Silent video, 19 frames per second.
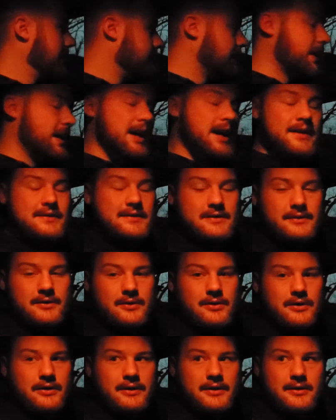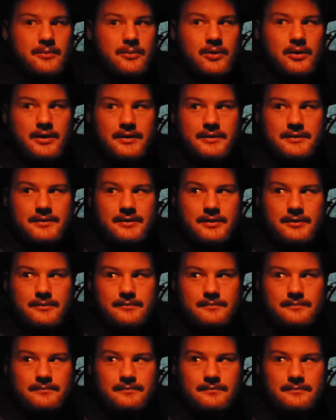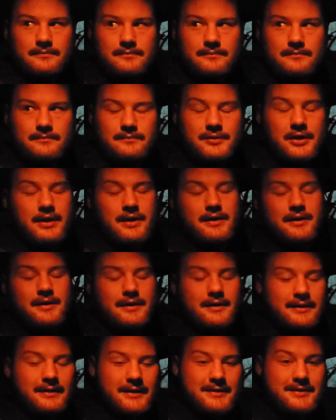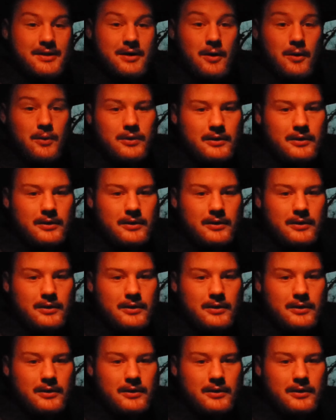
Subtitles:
Yeah, it's a little early in the morning, so let's go.